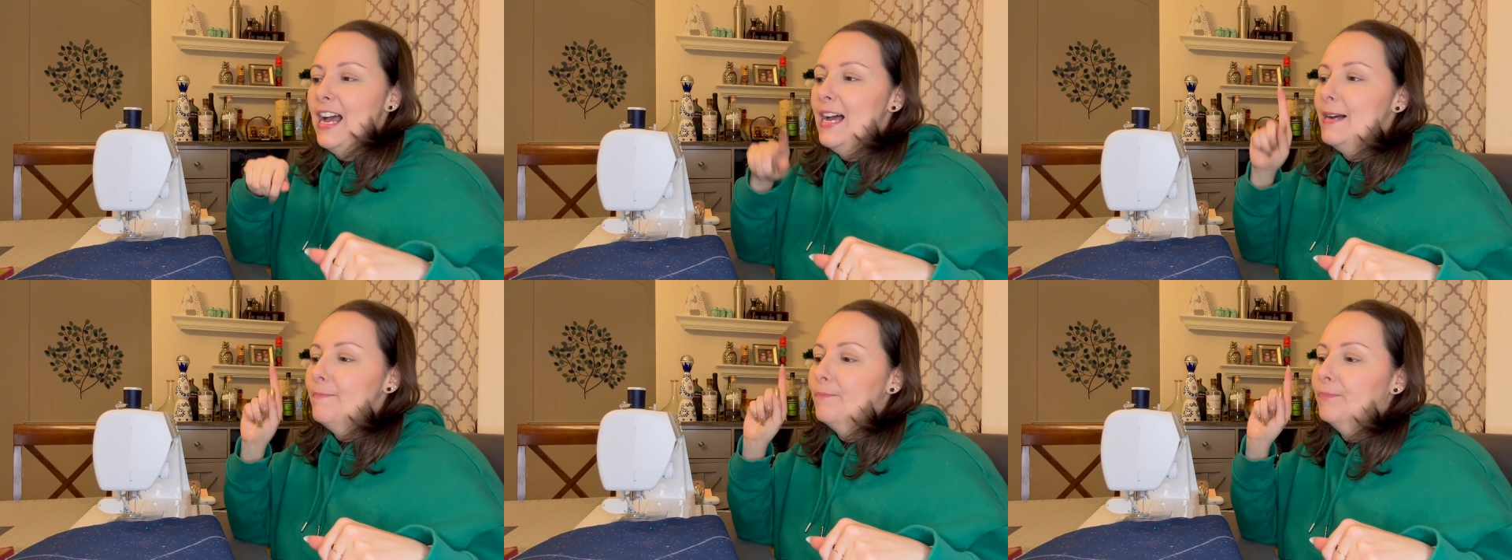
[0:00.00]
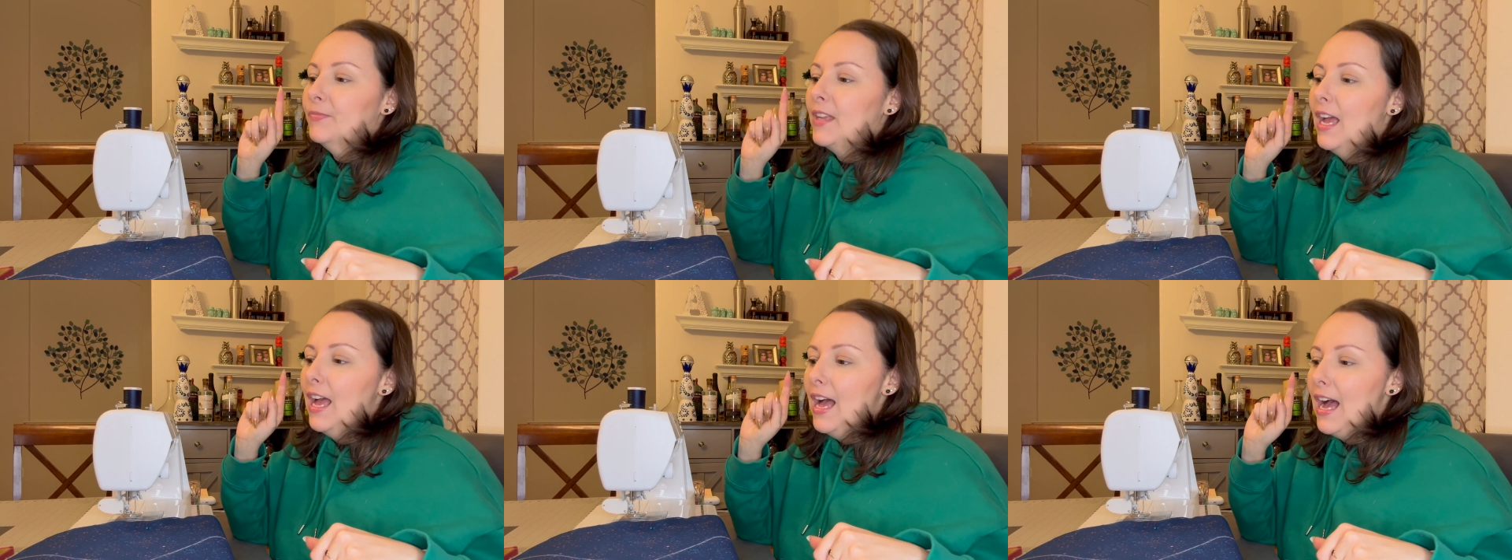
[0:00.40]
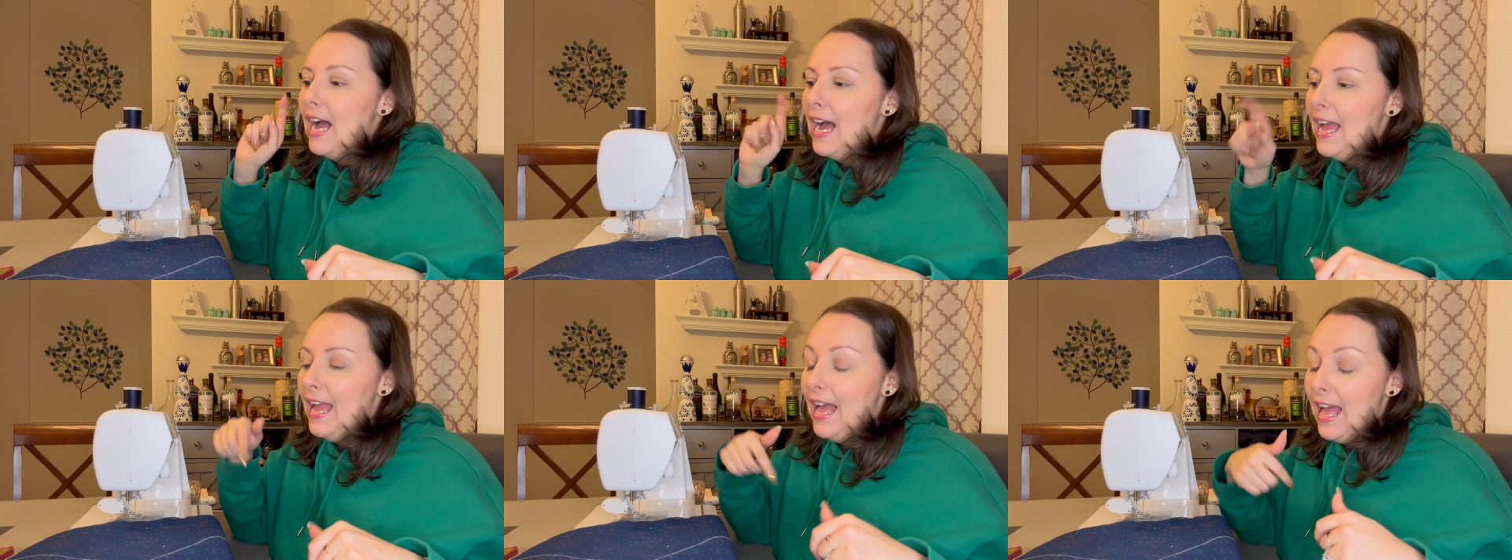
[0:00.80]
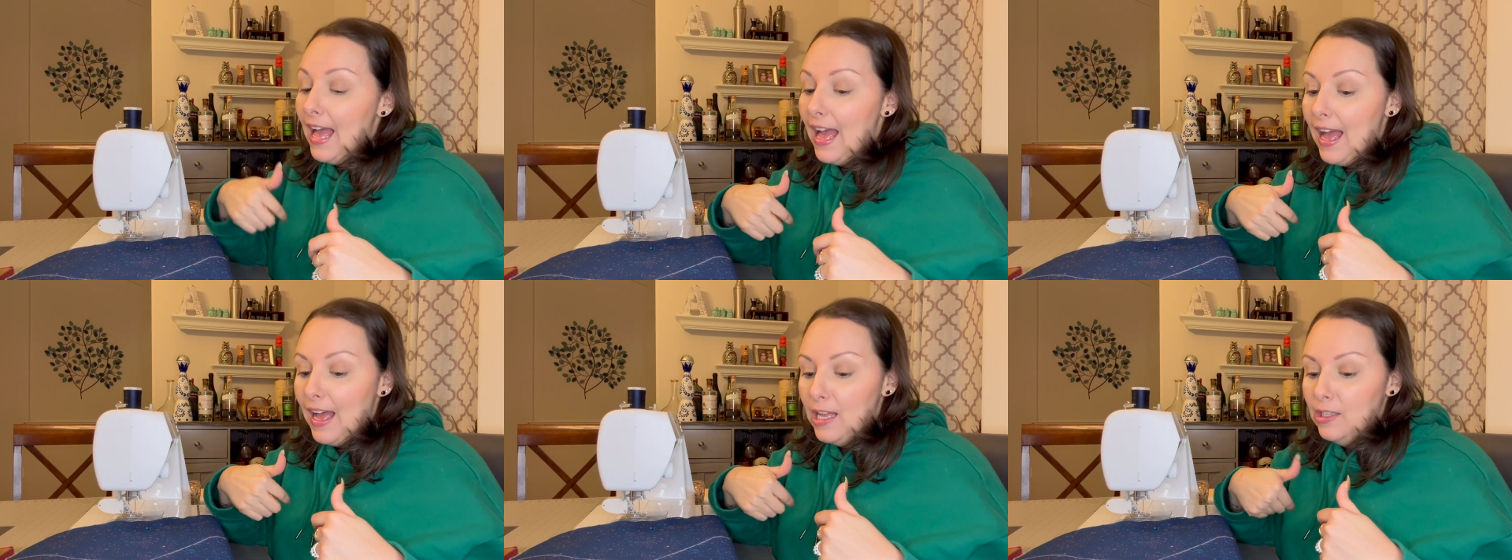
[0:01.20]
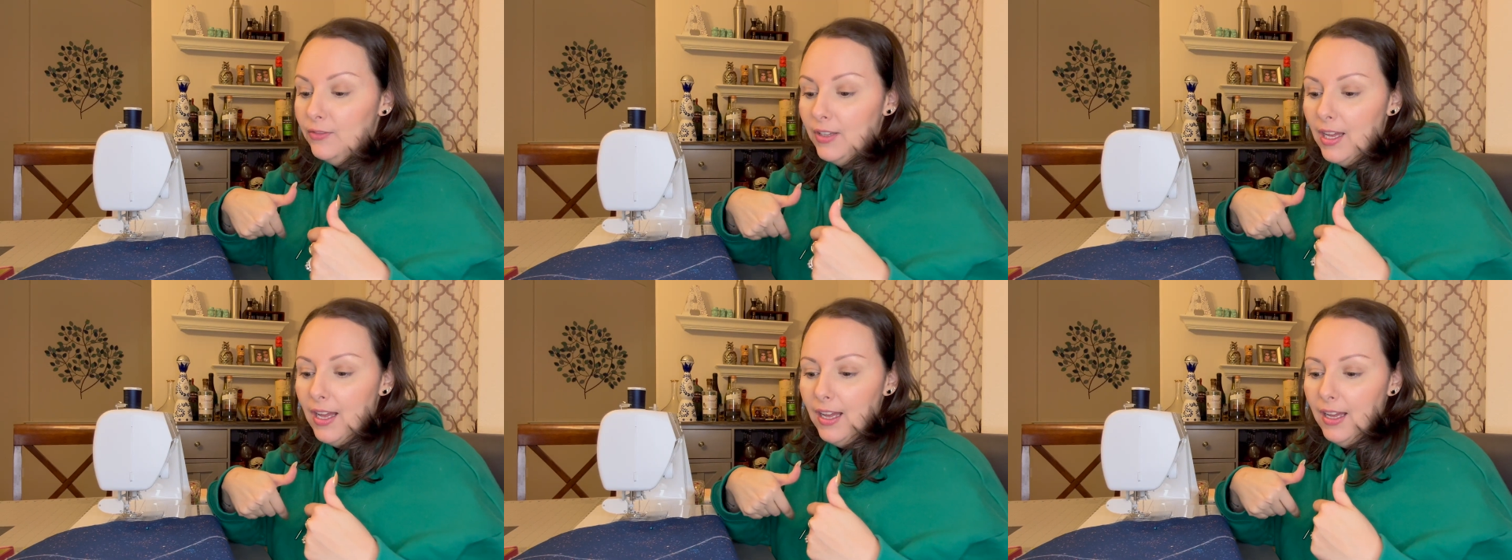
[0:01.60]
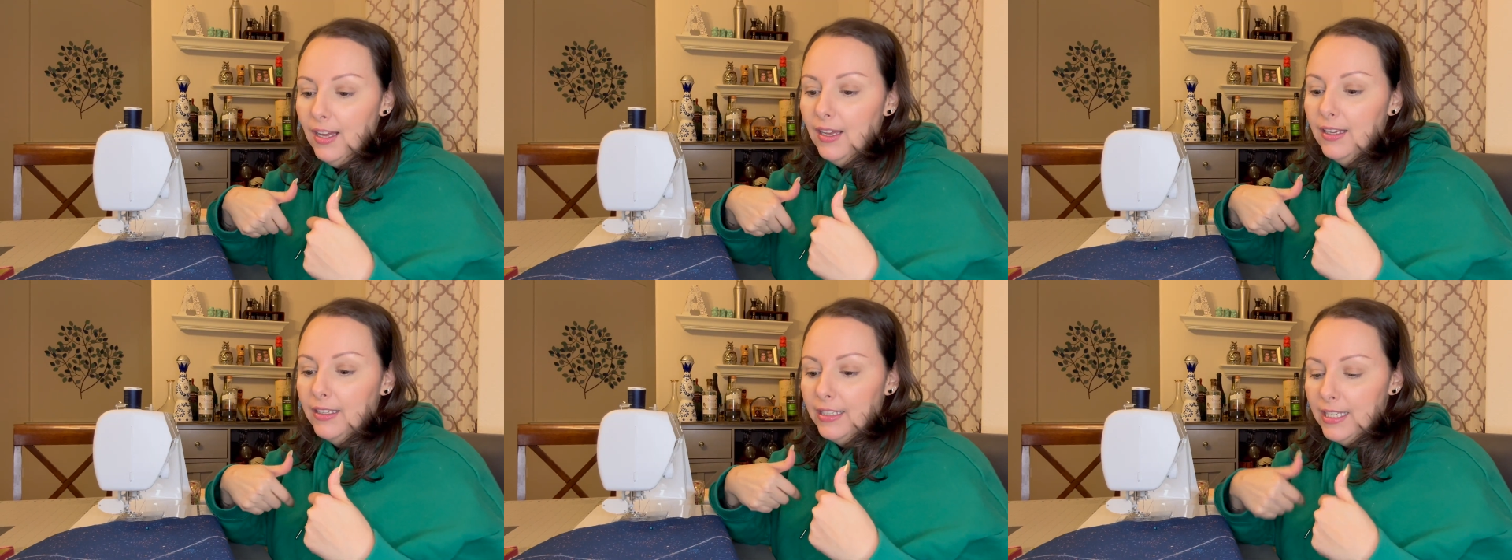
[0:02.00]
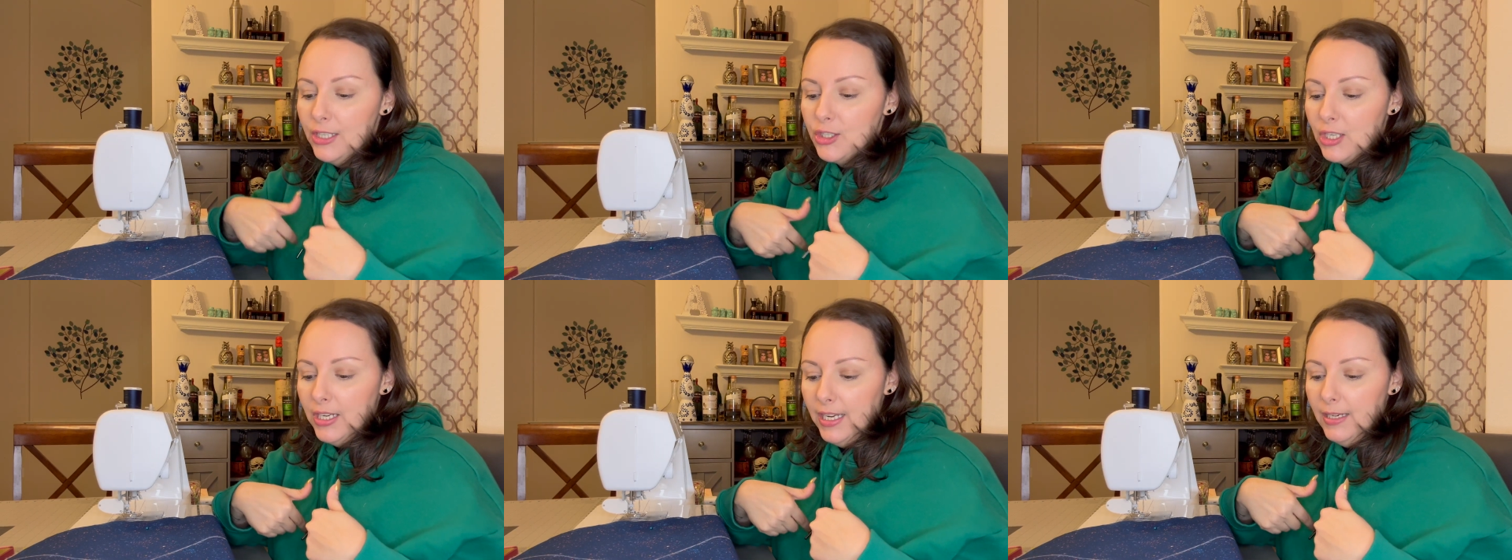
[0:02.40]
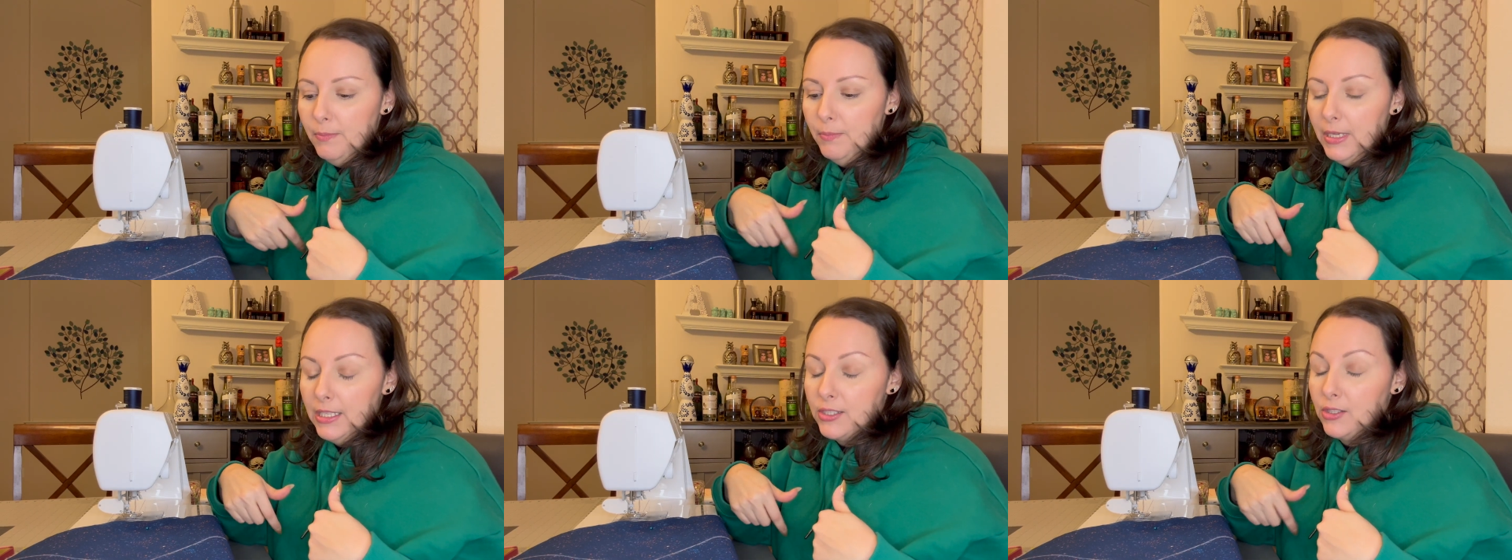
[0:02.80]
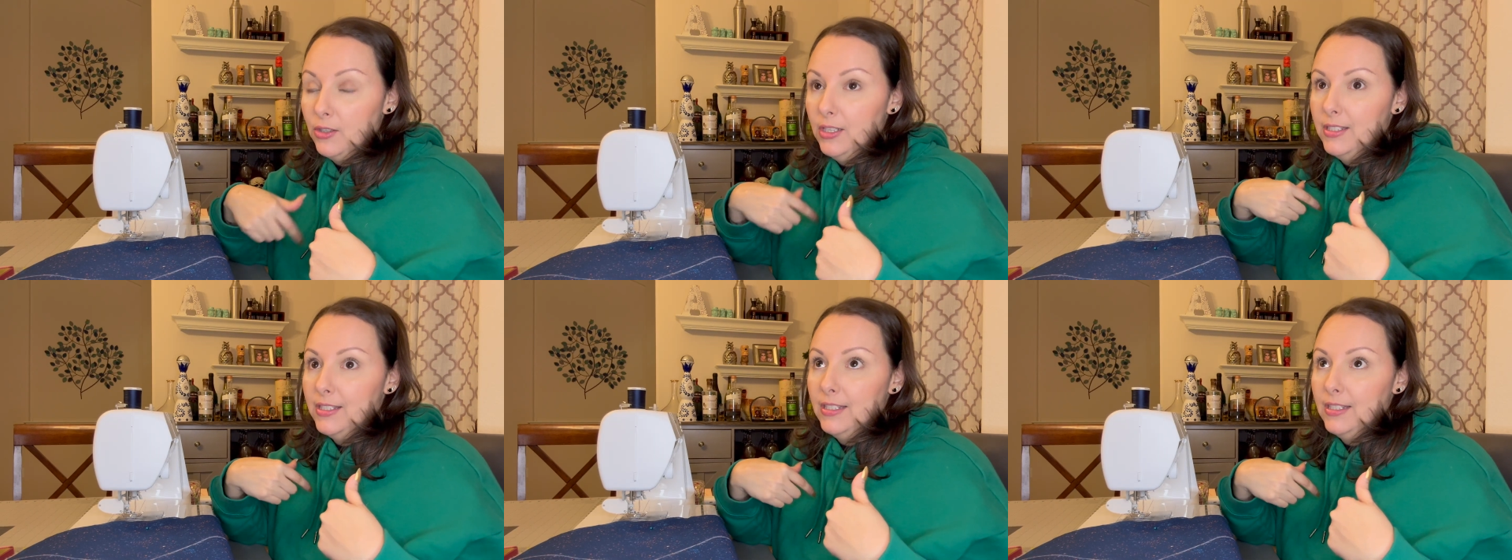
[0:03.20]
Um, I have a KitchenAid mixer.